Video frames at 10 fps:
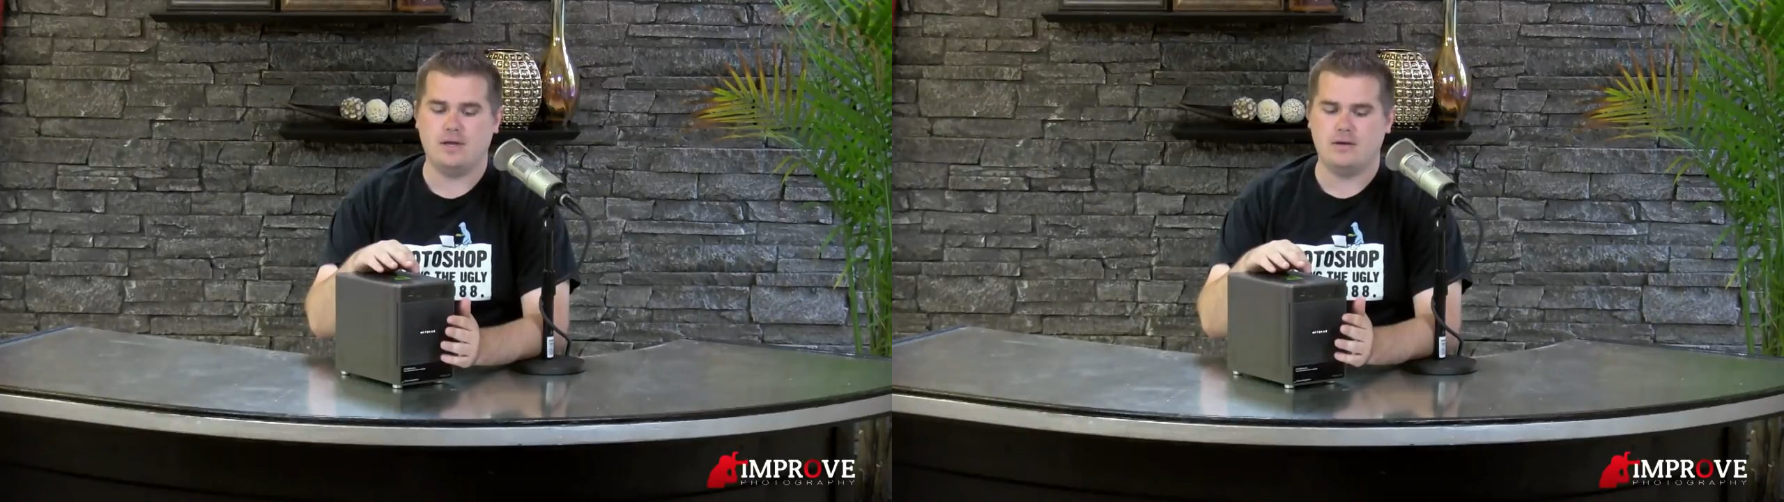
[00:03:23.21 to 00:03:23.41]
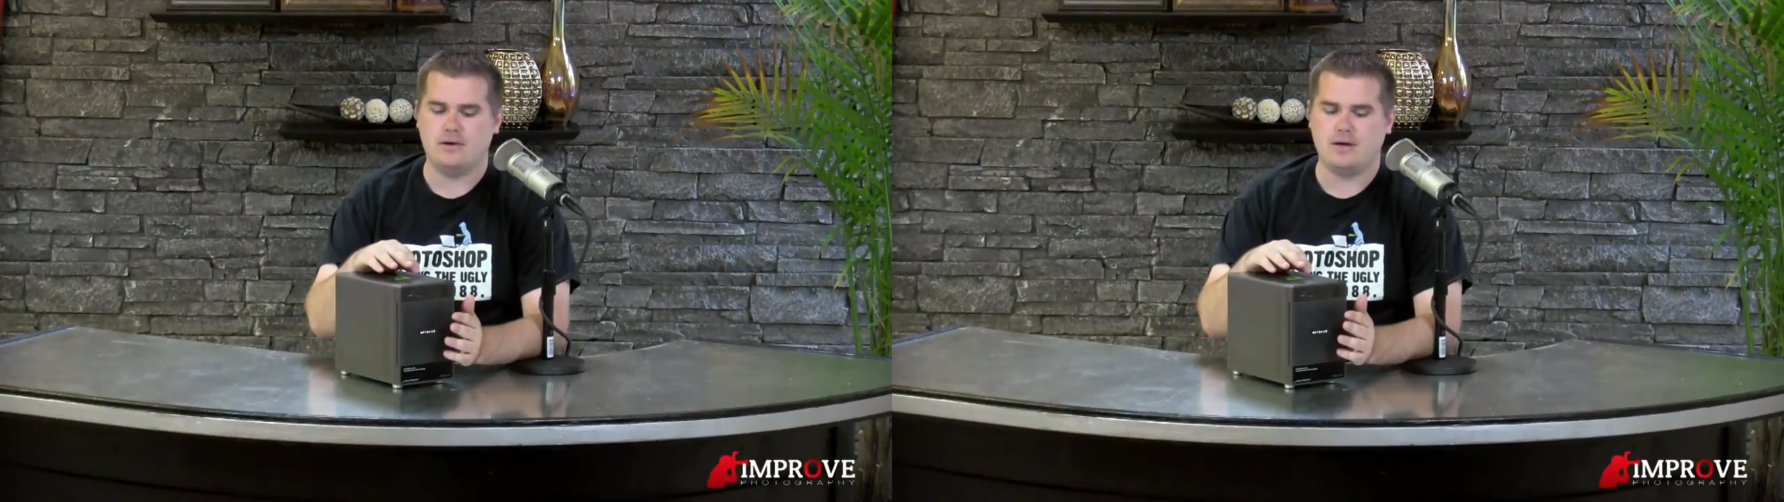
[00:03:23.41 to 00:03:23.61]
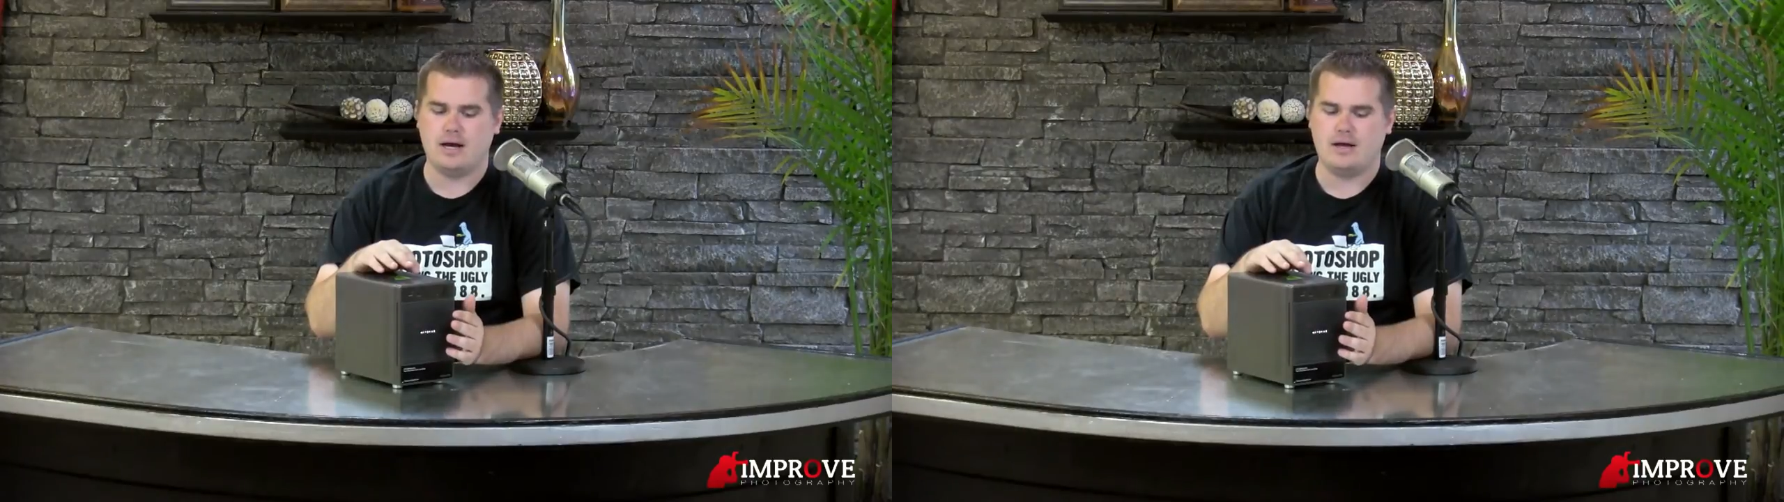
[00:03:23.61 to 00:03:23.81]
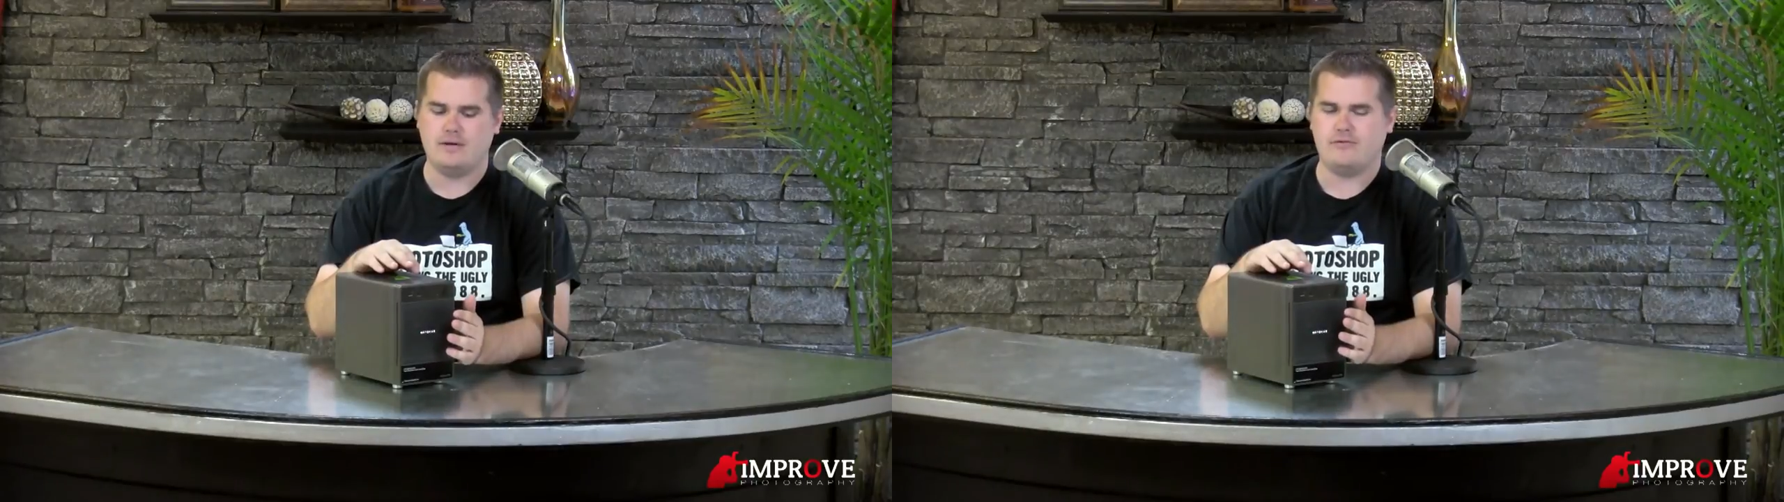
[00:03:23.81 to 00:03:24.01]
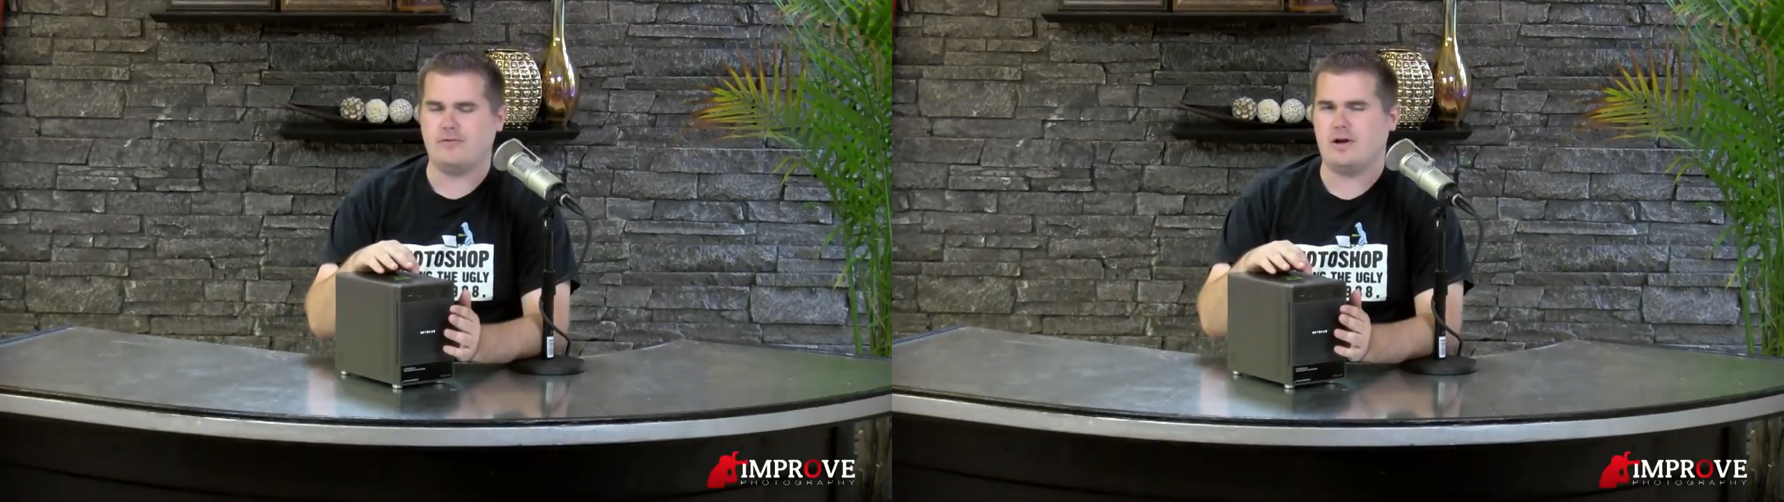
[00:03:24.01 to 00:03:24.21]

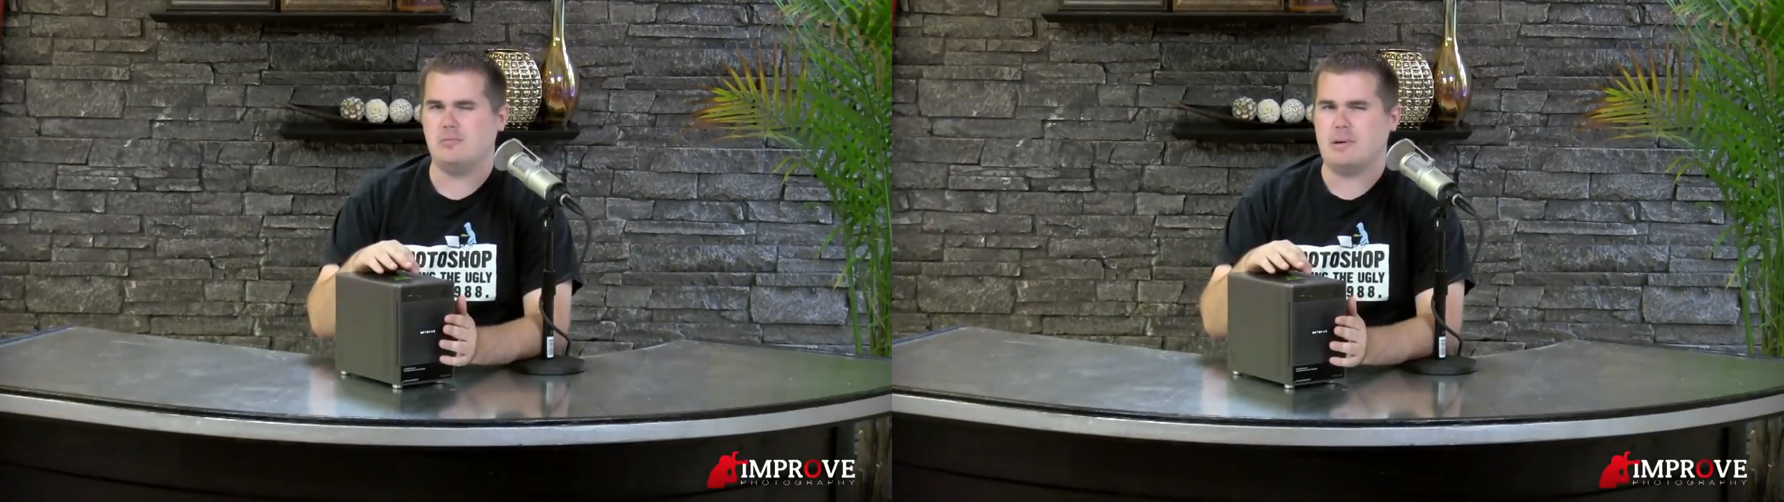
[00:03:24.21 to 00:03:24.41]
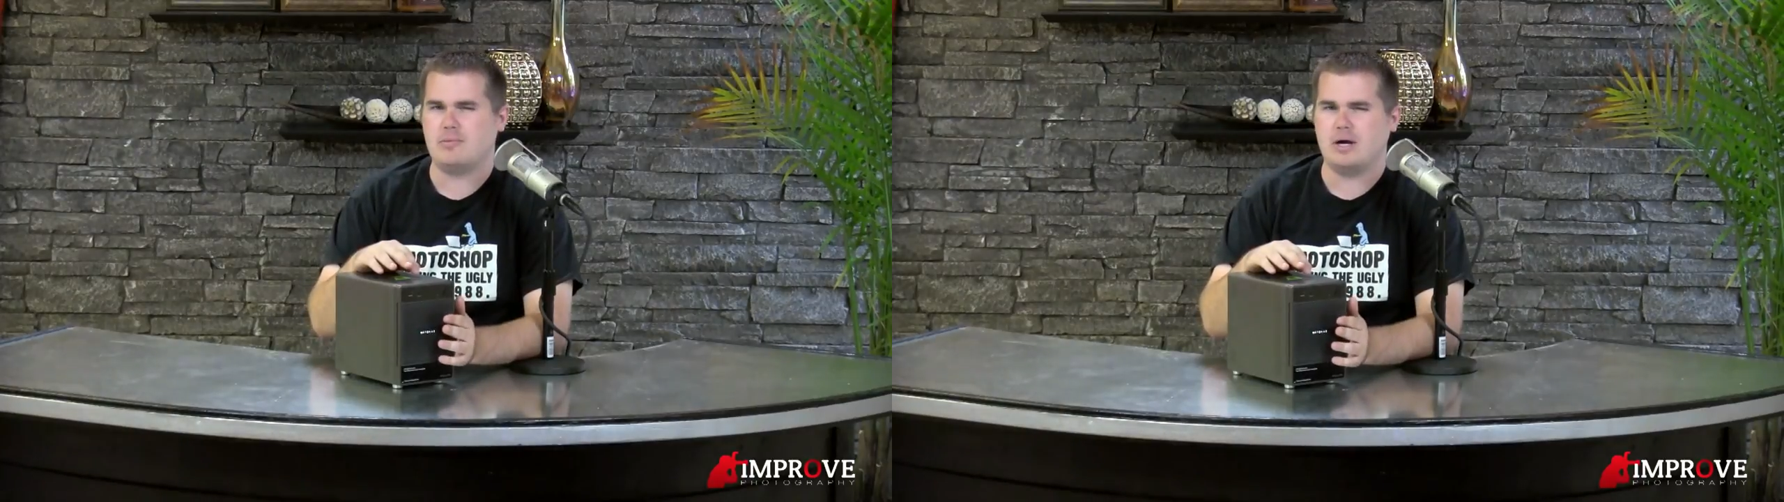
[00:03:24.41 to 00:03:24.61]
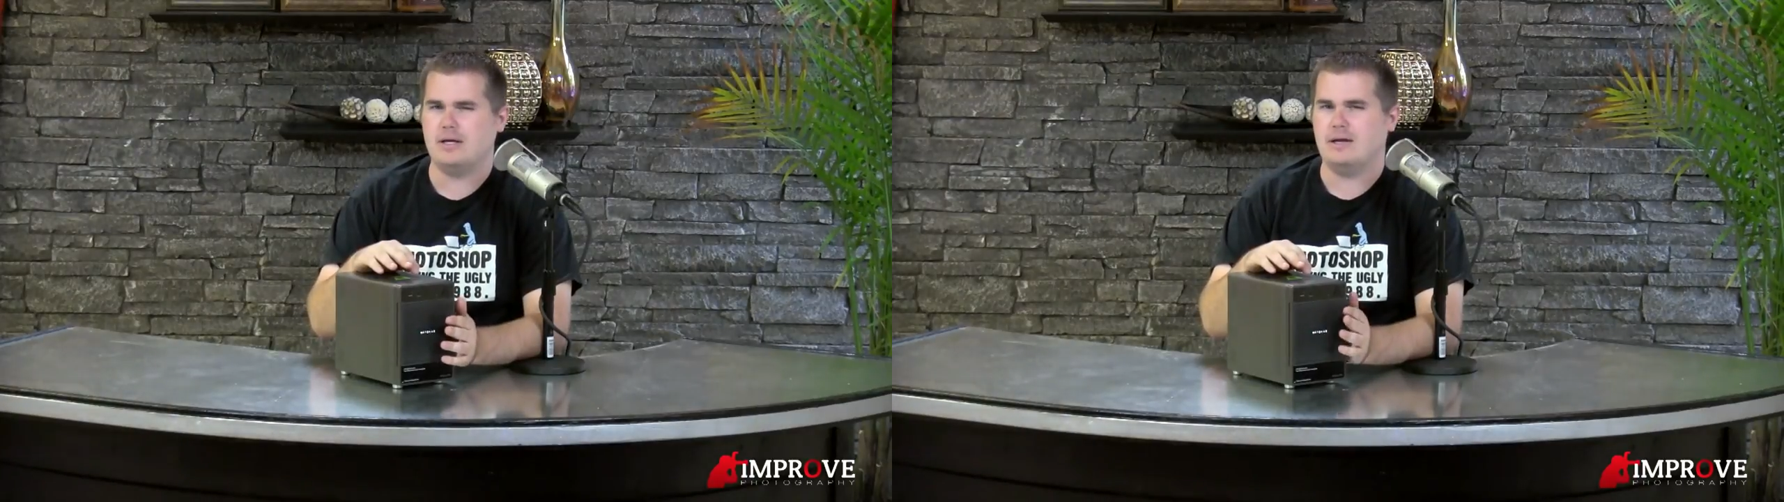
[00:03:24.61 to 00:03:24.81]
if I remember right,